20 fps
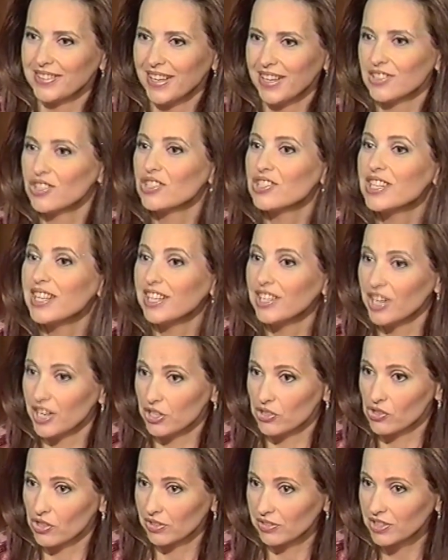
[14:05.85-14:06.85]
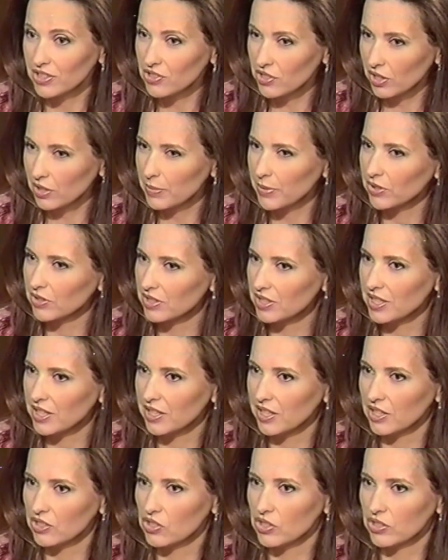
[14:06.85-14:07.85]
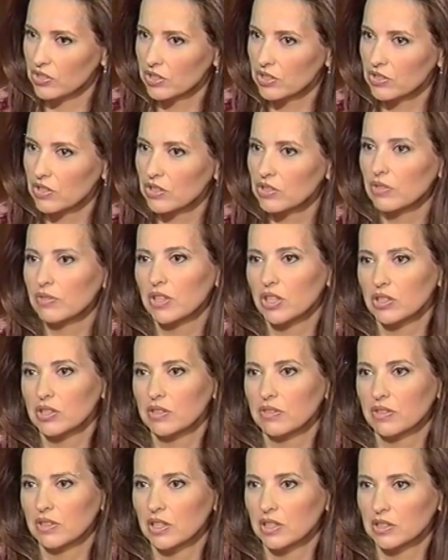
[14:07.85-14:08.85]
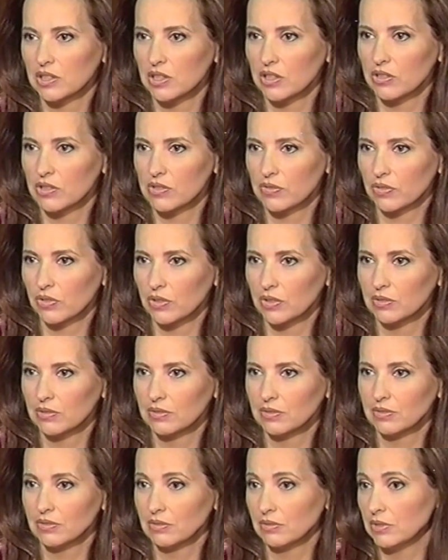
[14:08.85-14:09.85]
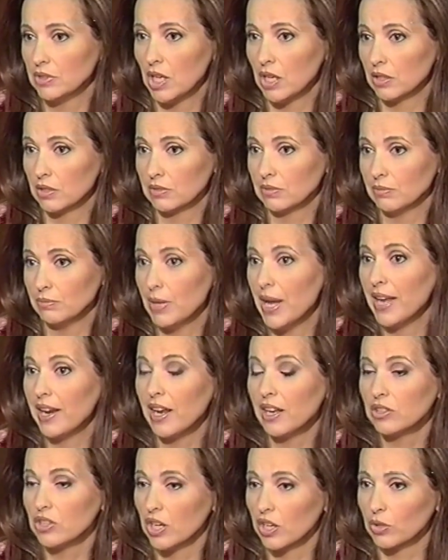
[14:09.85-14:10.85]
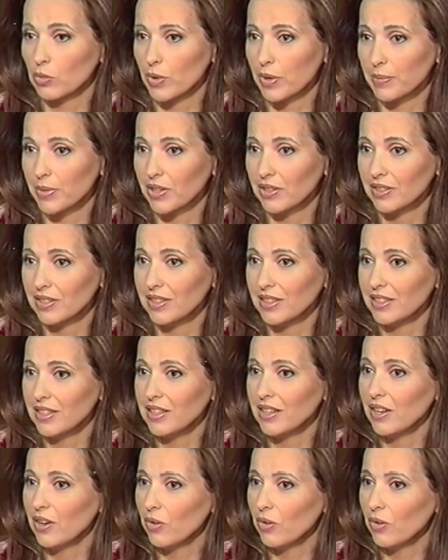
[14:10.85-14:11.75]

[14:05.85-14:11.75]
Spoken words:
as a teenager, let's talk about the teenage years, because those are very difficult years for young men and young women.